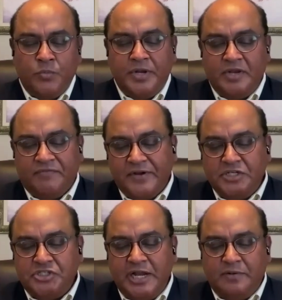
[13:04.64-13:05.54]
We
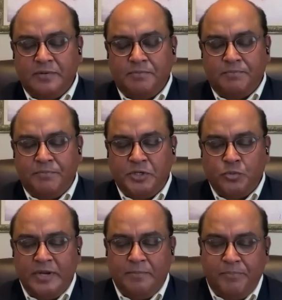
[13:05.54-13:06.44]
differentiate
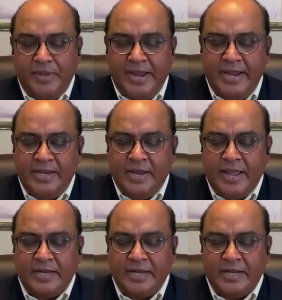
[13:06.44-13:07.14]
between pain